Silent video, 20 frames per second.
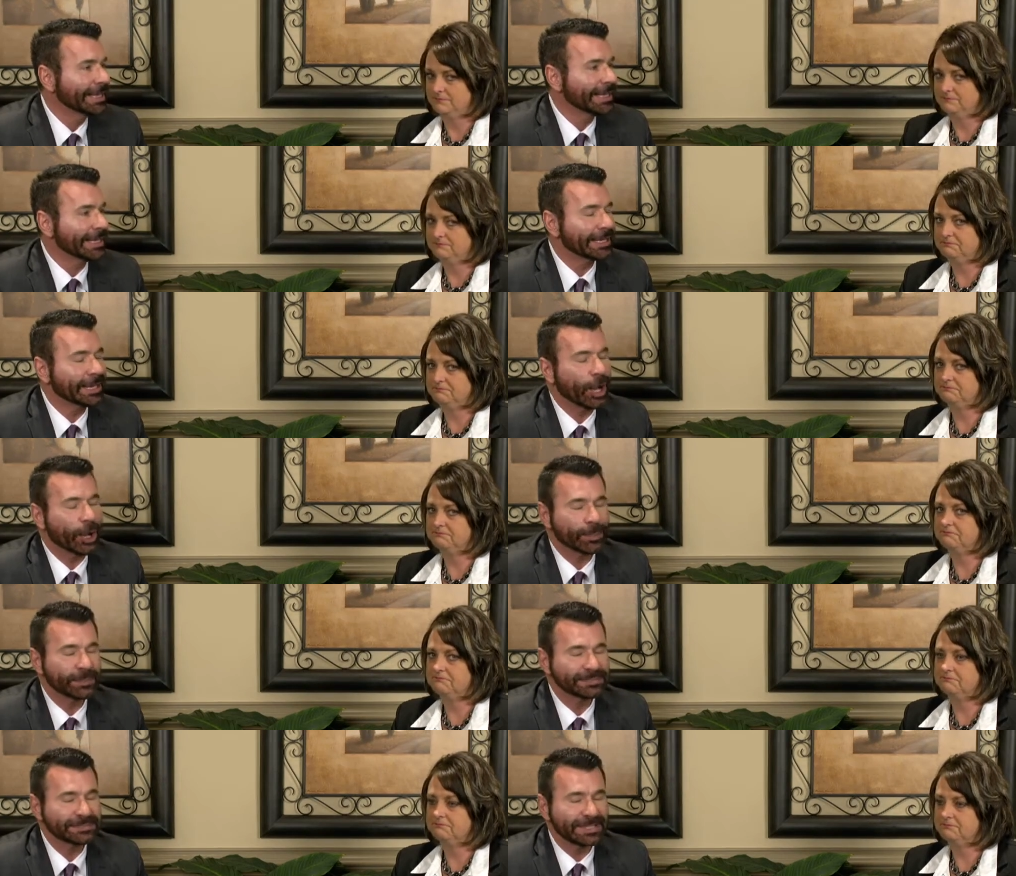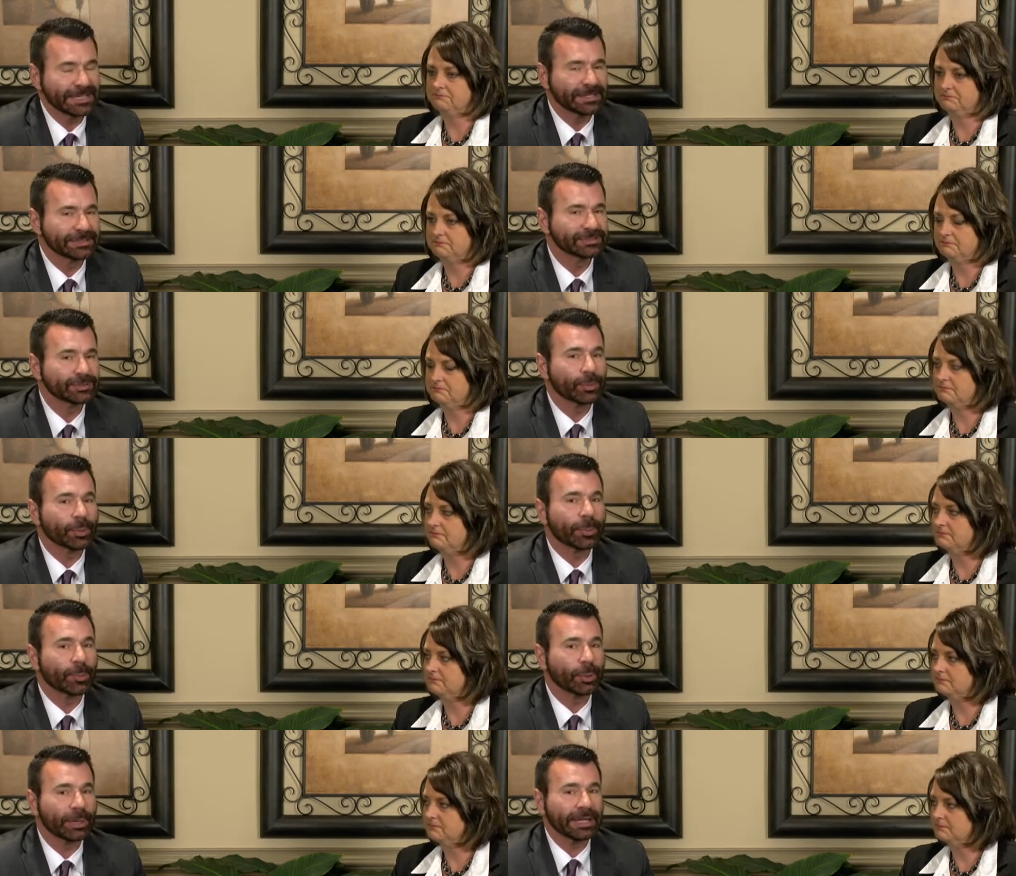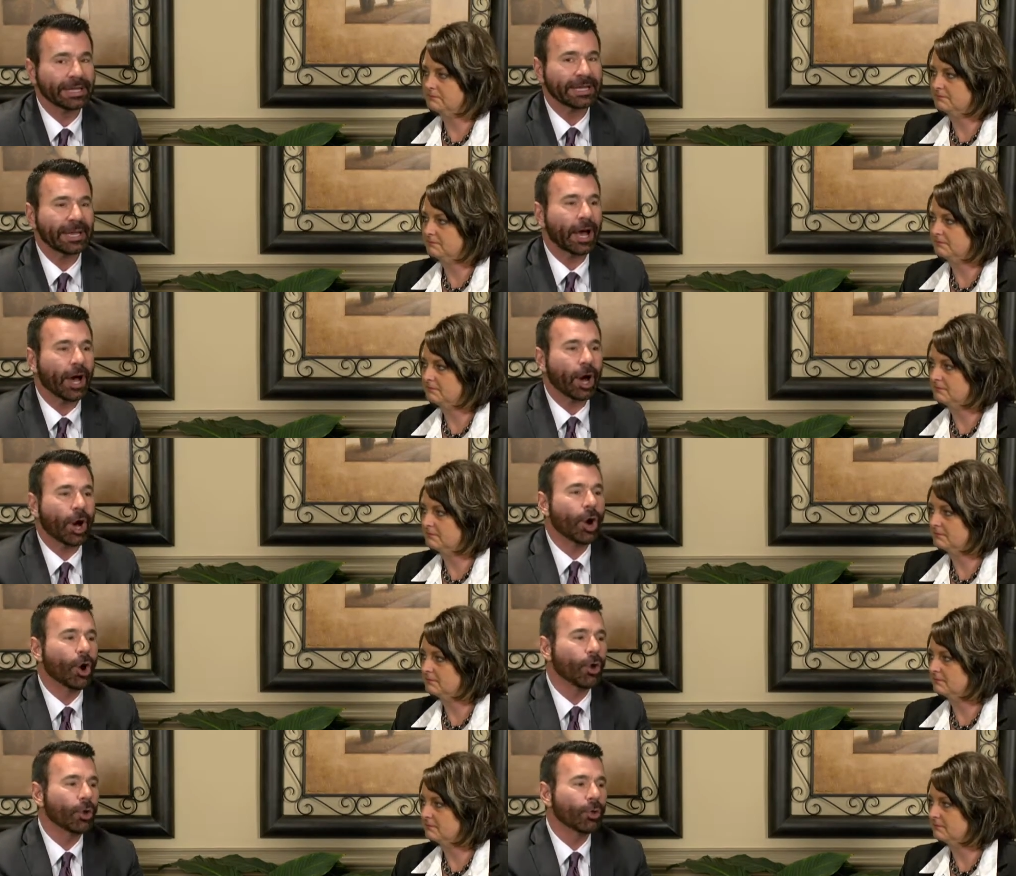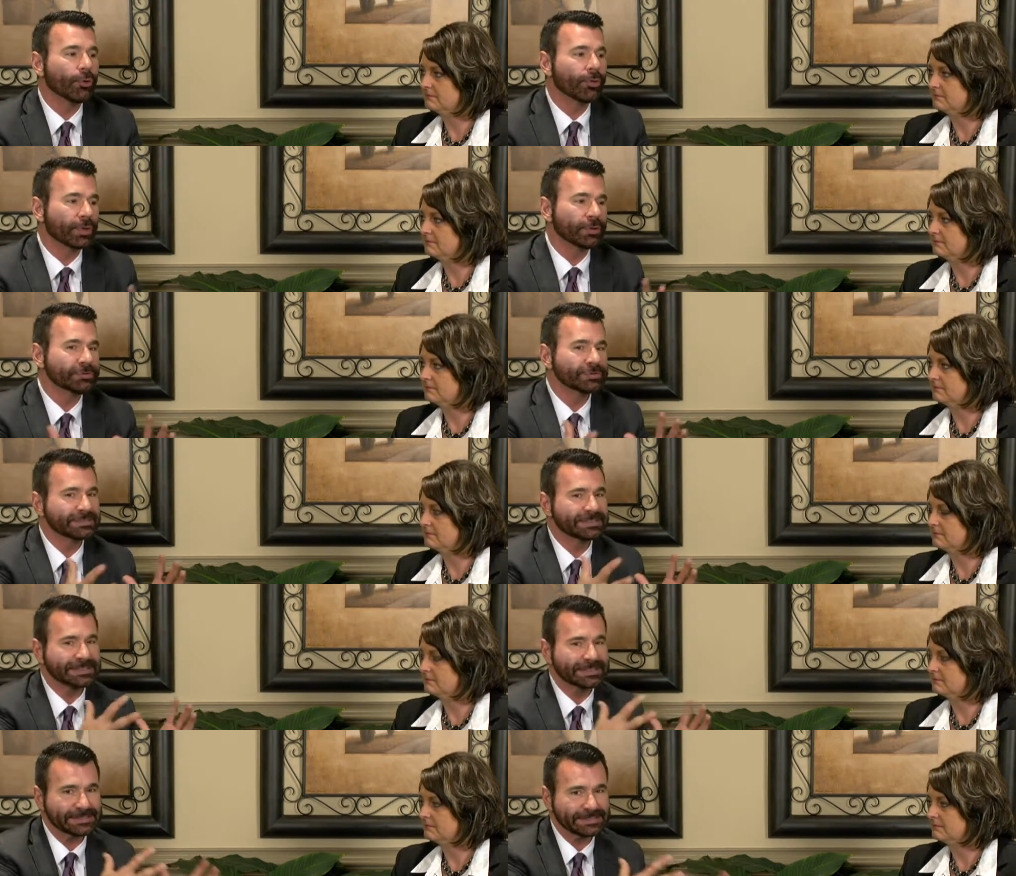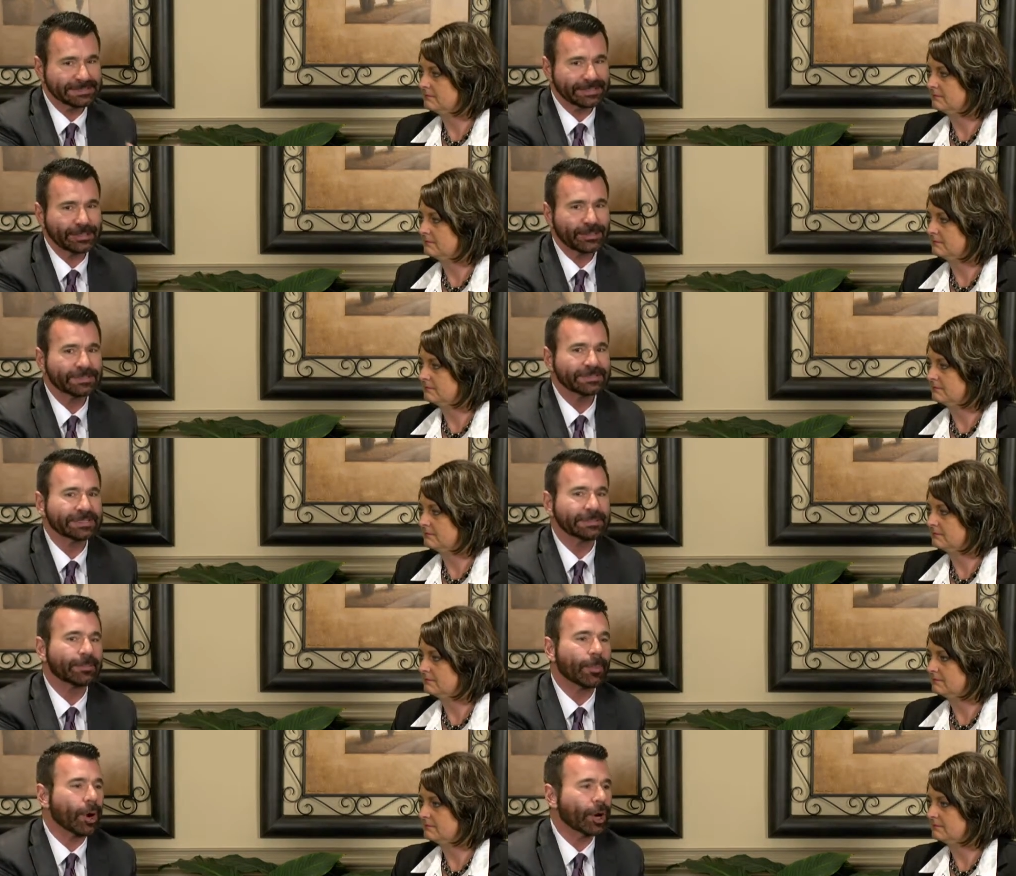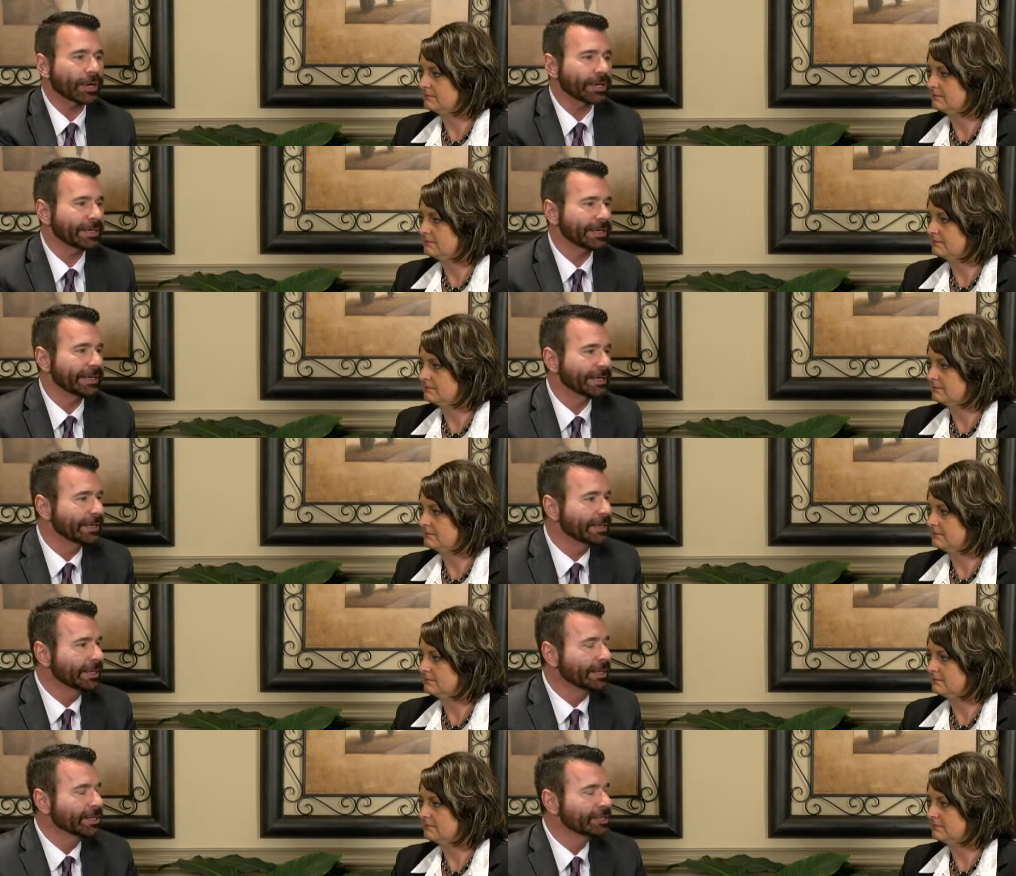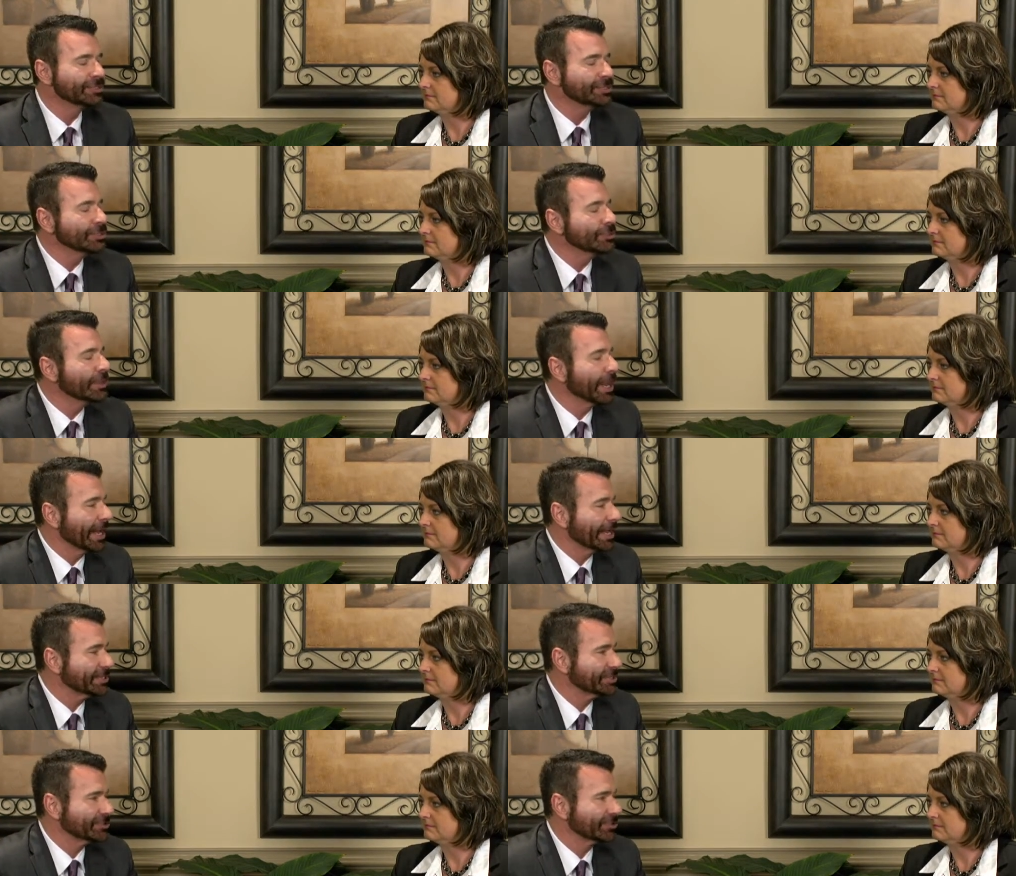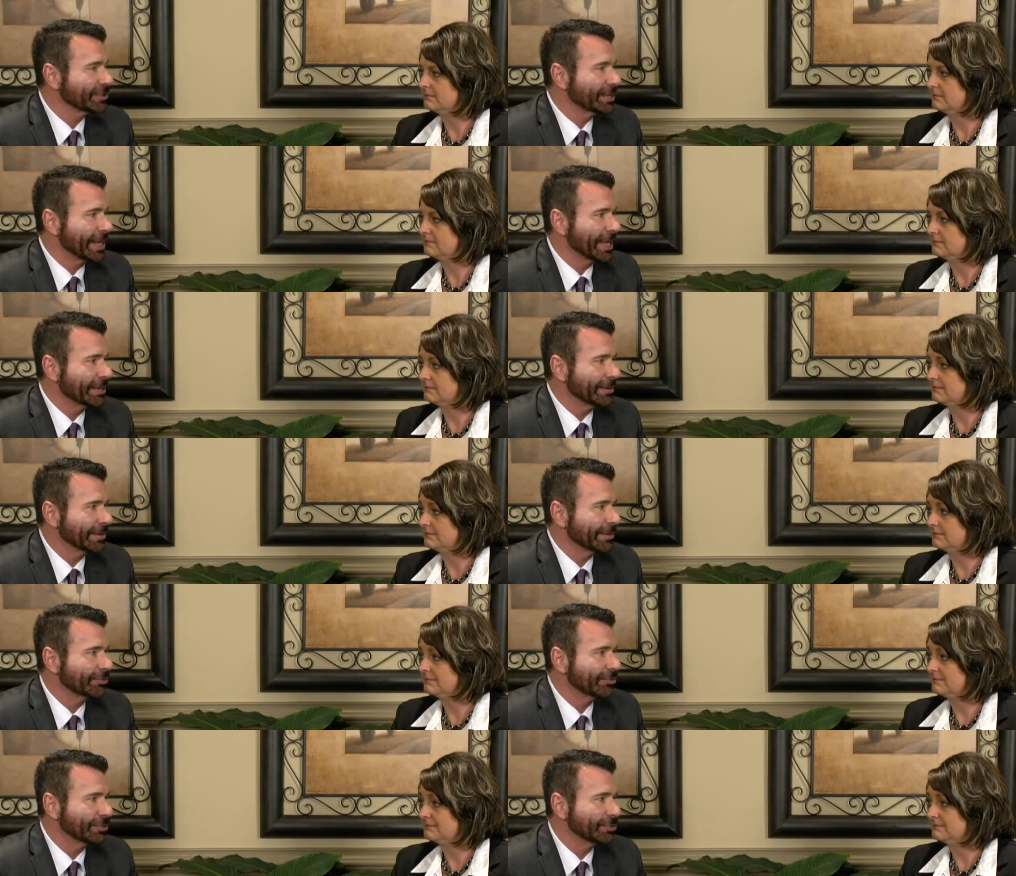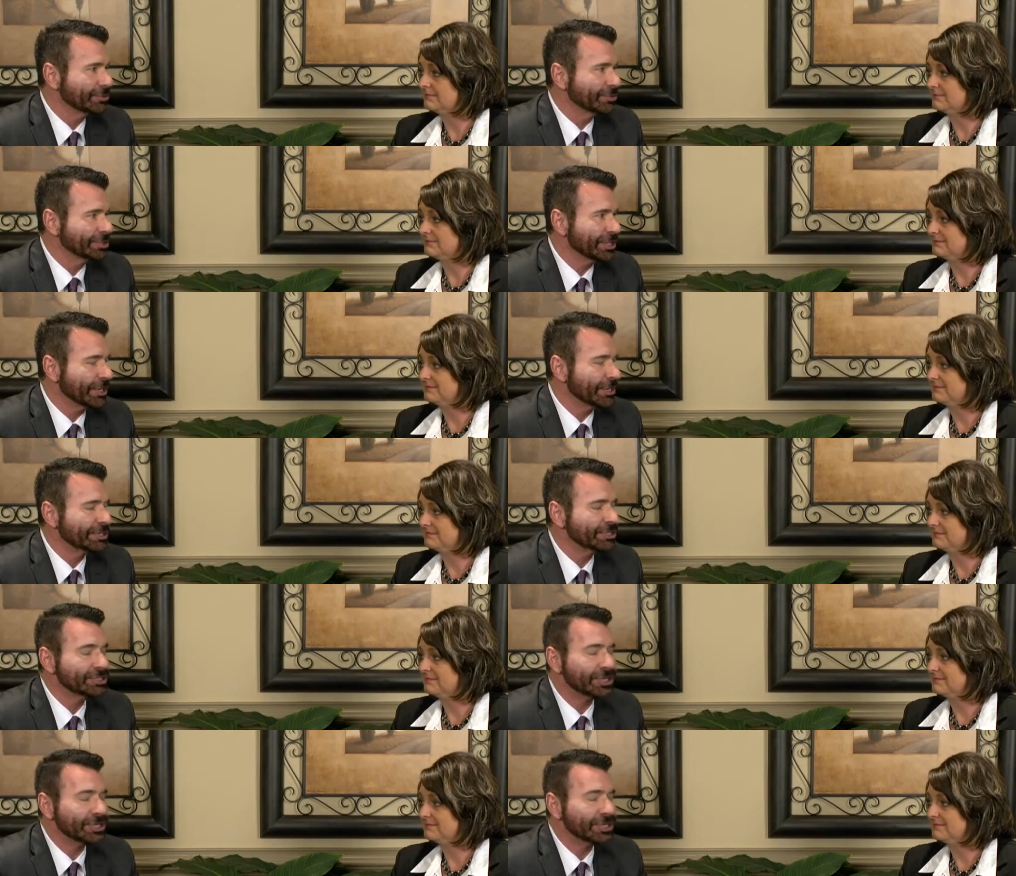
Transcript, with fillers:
Speaker 1: and home sales, and we're bringing all those systems and marketing to Lancaster County through Sherry.